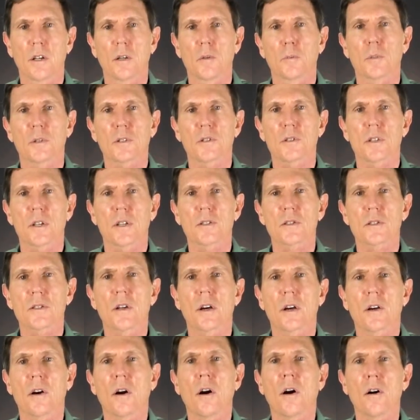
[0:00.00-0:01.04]
but since
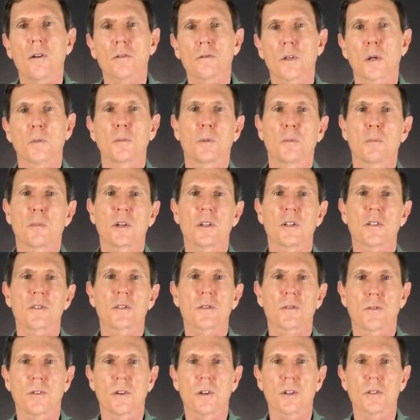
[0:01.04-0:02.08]
not all rub buzz
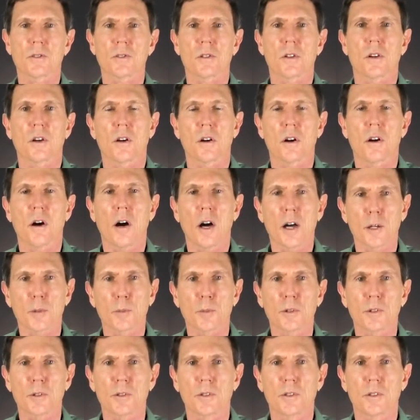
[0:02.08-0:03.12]
faults are
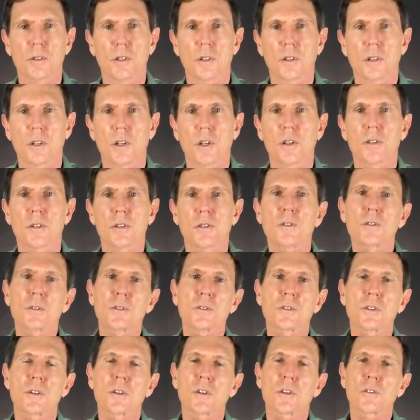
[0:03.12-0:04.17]
audible, either due
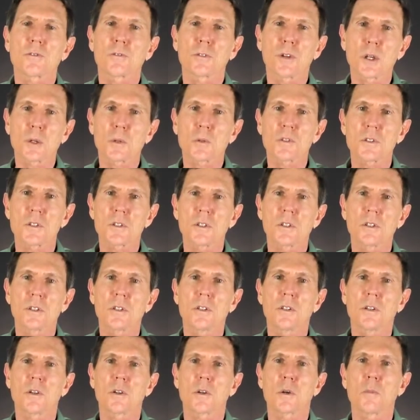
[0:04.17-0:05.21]
to their
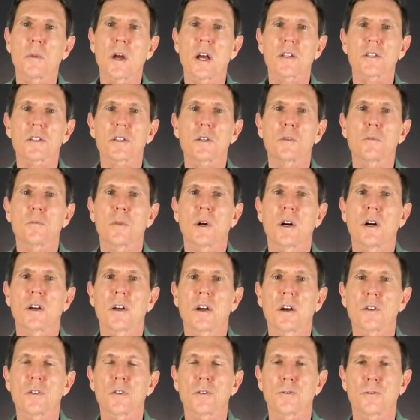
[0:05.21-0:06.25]
frequency or masking by
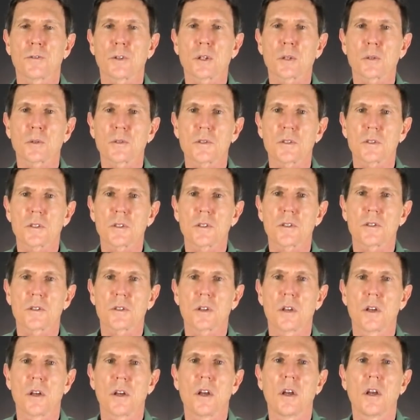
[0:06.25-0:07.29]
other frequencies,
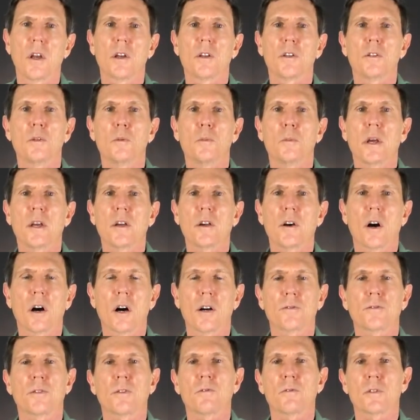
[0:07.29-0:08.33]
you may
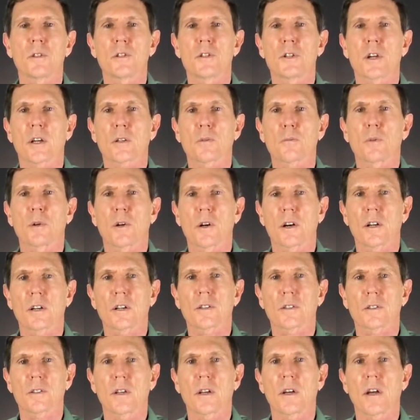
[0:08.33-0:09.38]
often reject
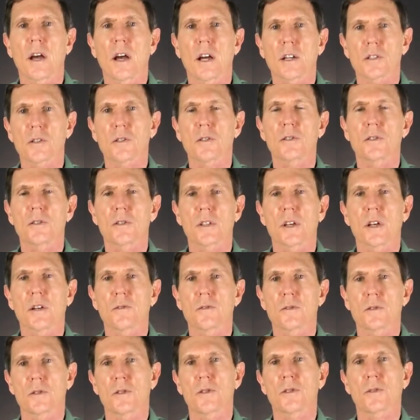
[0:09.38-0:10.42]
product that actually
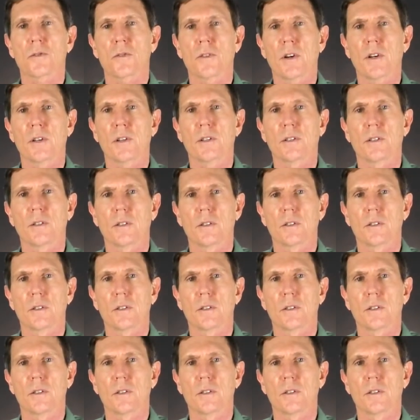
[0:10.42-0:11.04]
sounds just fine.